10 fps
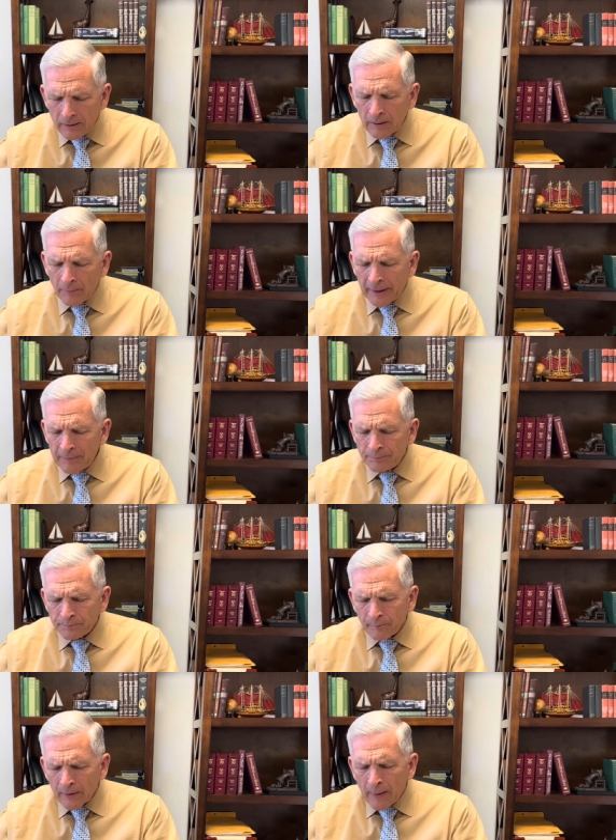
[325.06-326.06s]
but
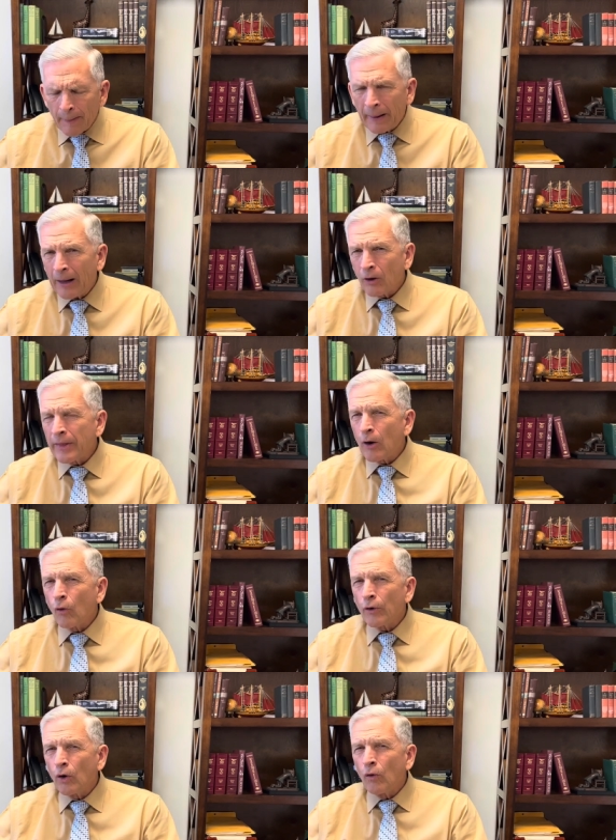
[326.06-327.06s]
but I heard that
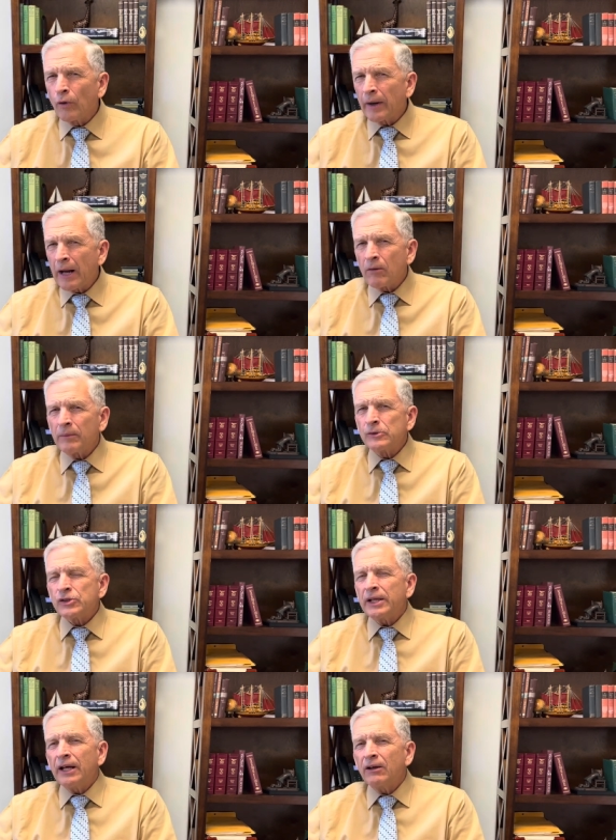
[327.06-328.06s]
over and over, and I remember
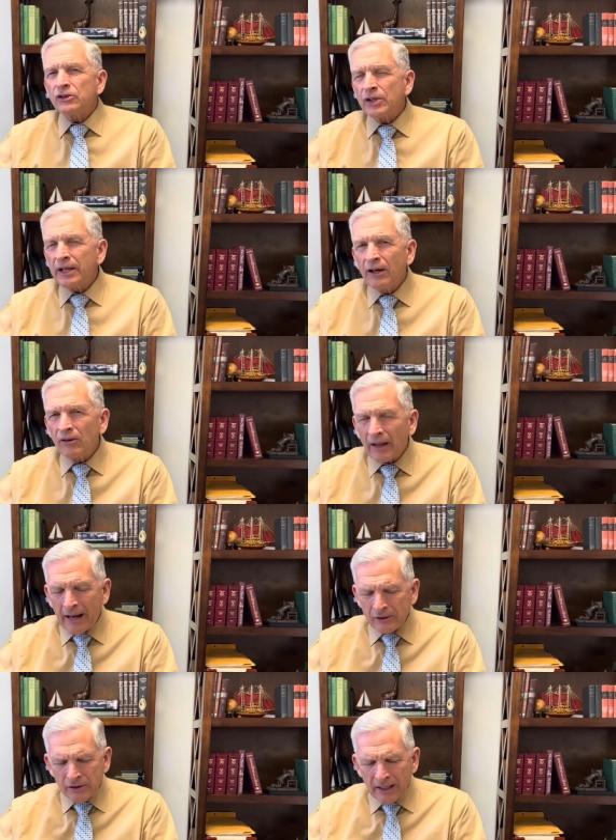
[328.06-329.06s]
sitting sitting in
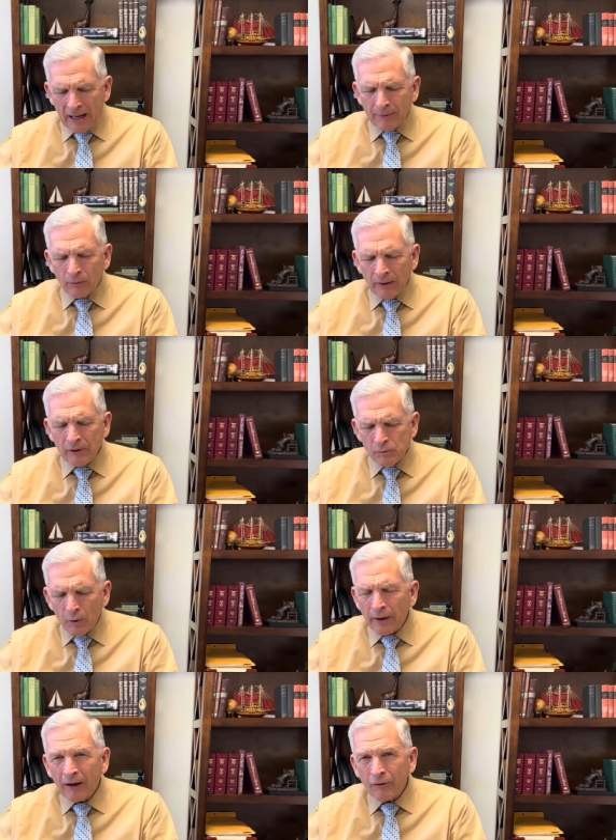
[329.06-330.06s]
class thinking I've been reading this
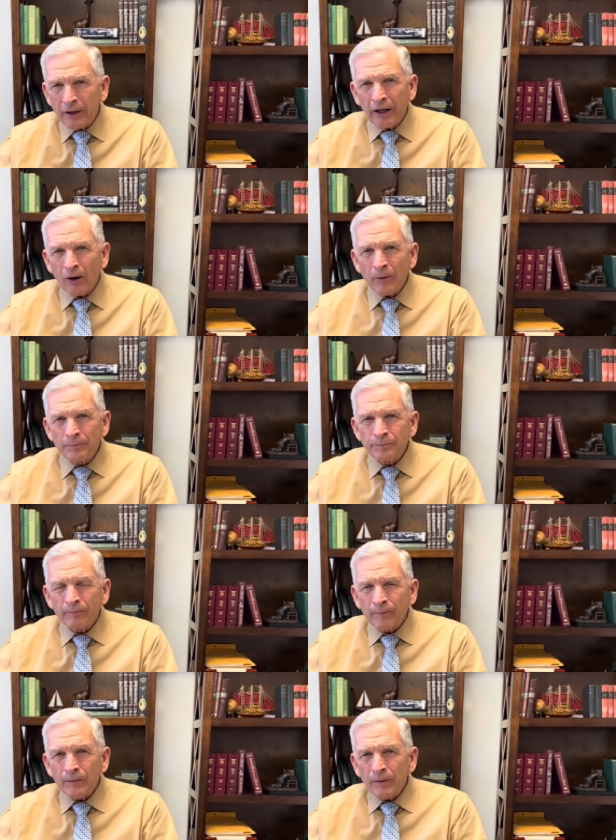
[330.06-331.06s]
book every year.
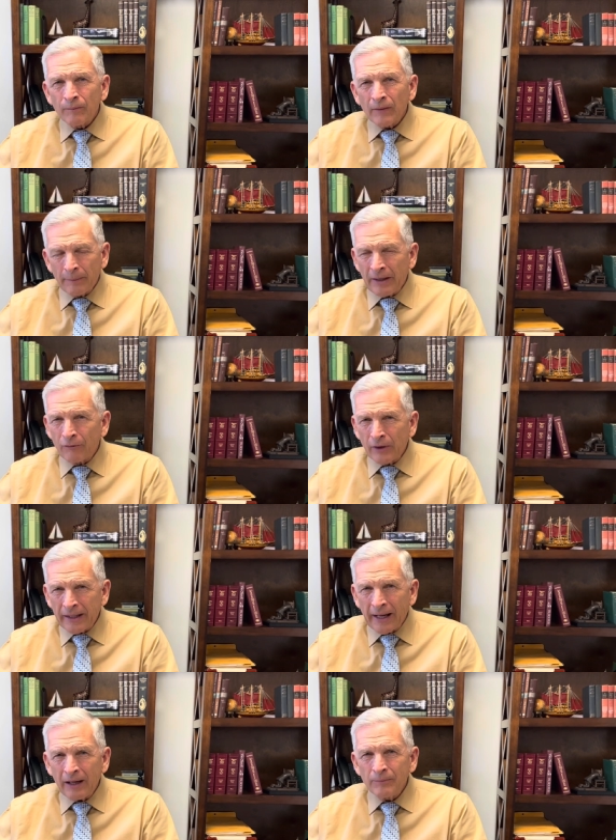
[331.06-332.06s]
I mean every
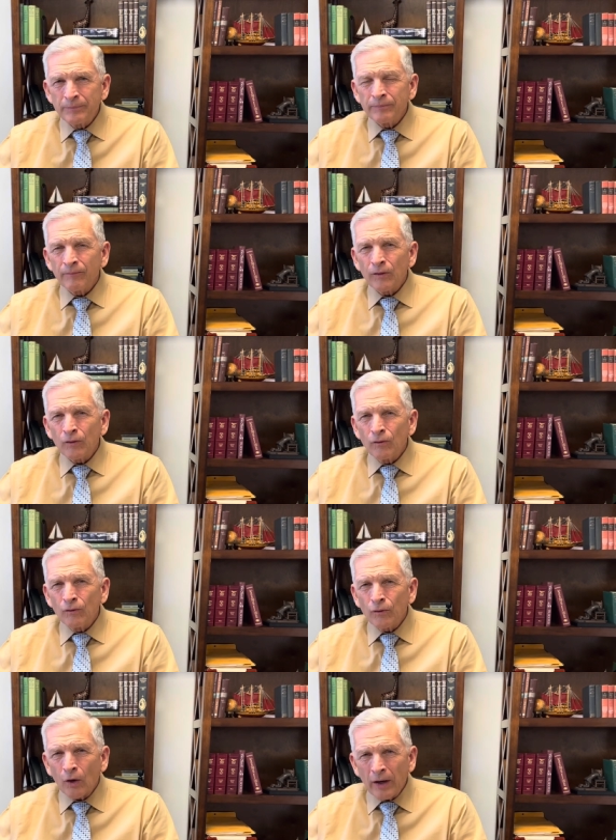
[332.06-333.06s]
day
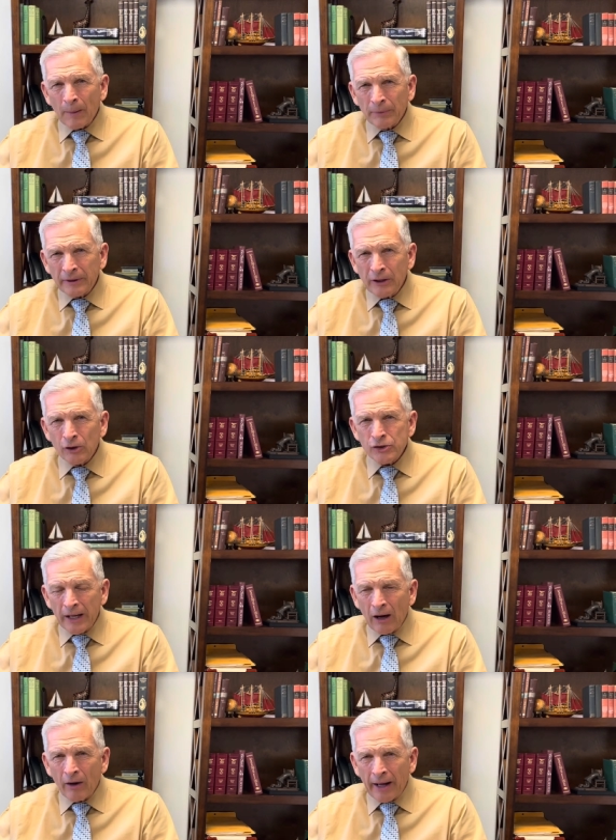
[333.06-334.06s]
for a couple of years
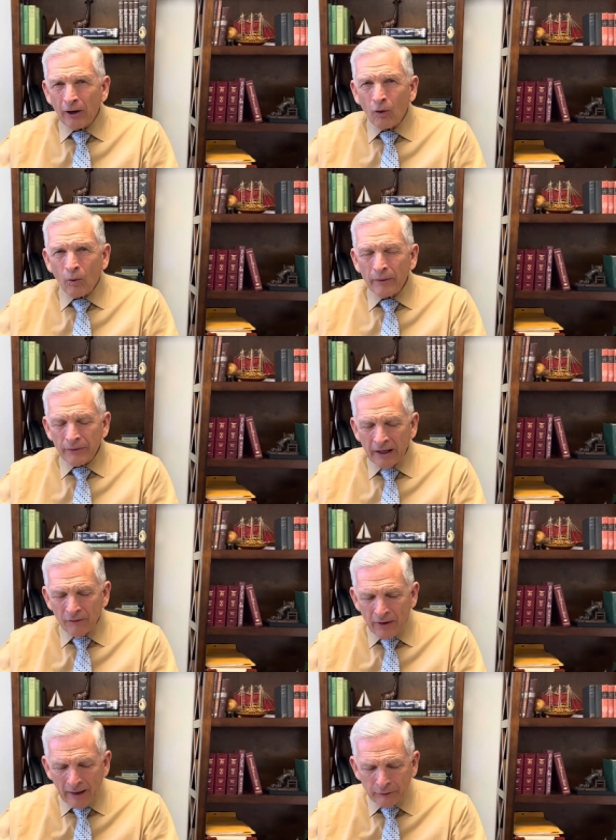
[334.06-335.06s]
now, and I know one thing:
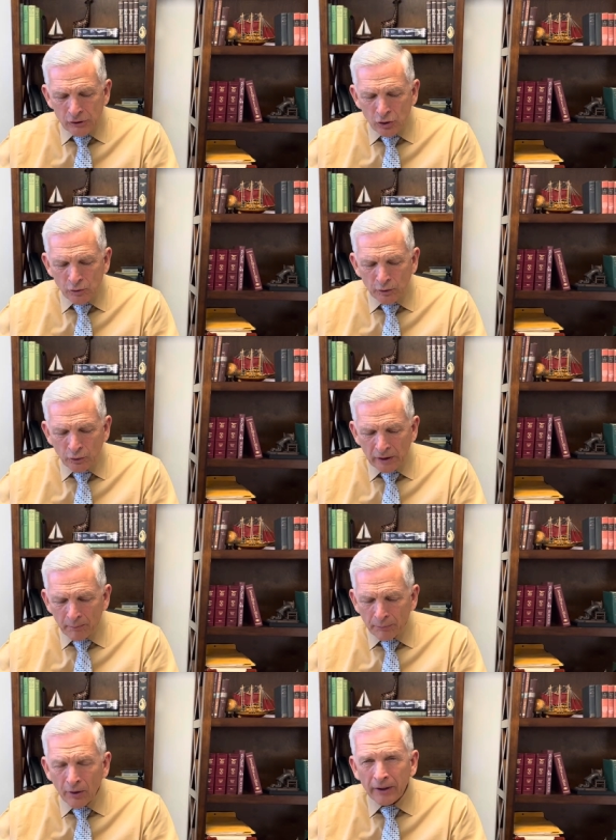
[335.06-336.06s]
if I have to choose between the
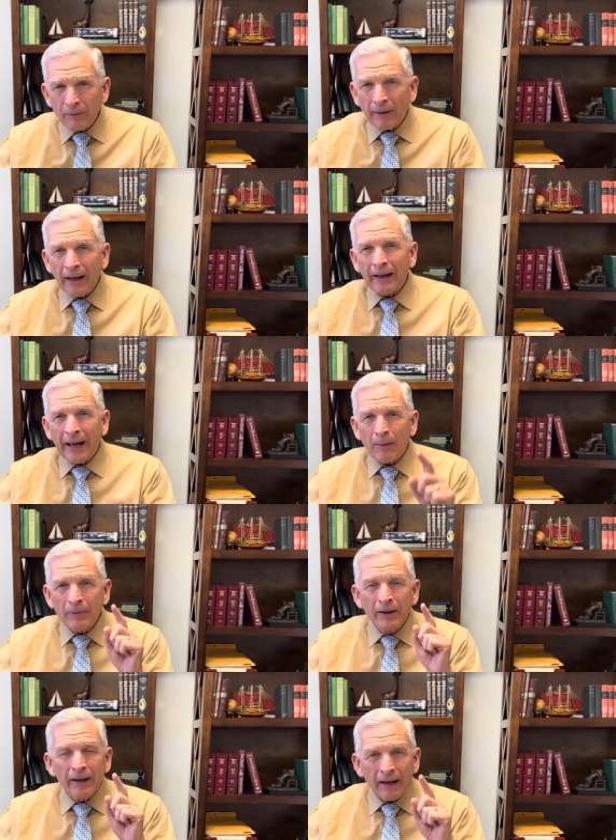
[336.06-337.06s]
book in my
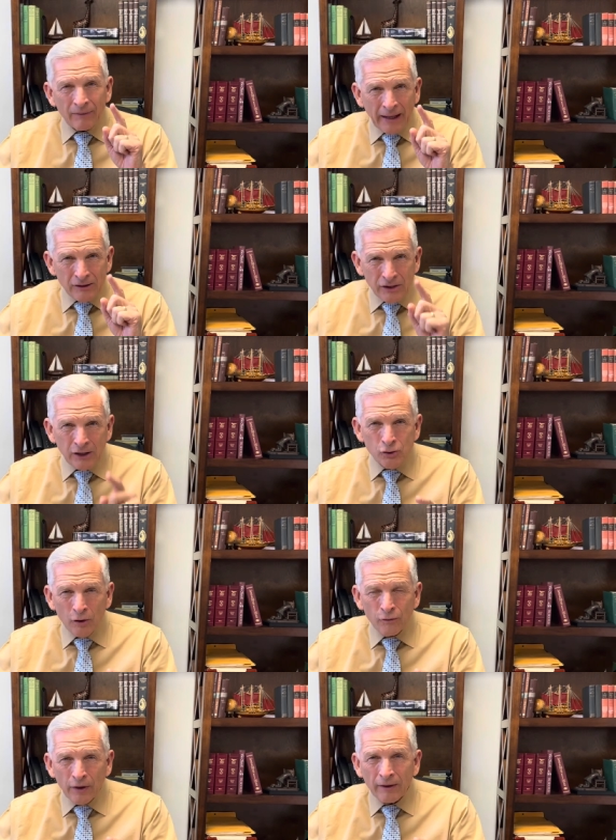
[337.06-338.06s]
lap and that teacher
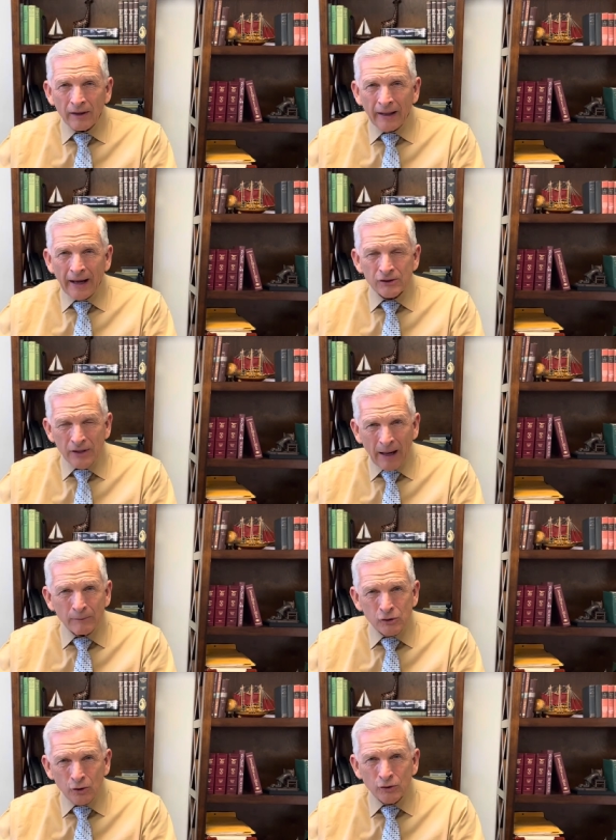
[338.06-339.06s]
in front of class,
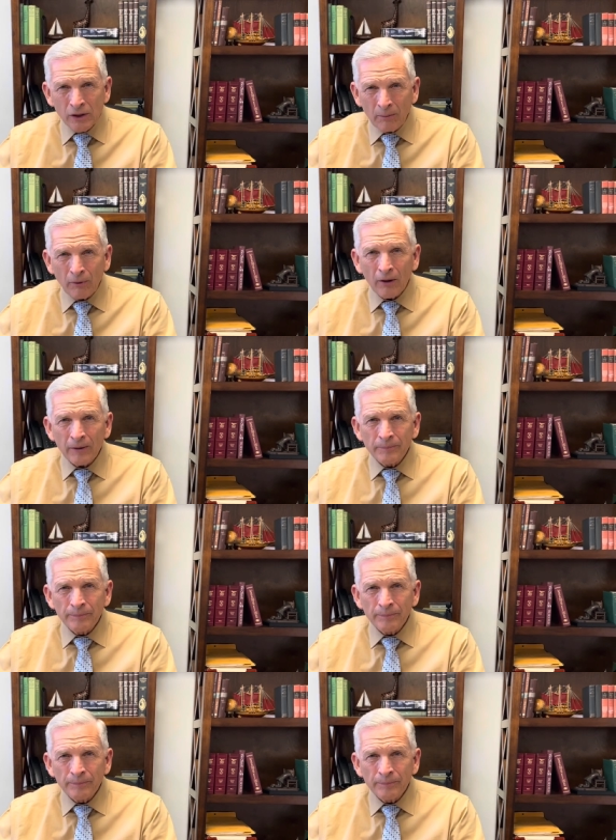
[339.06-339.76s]
I'm choosing the book.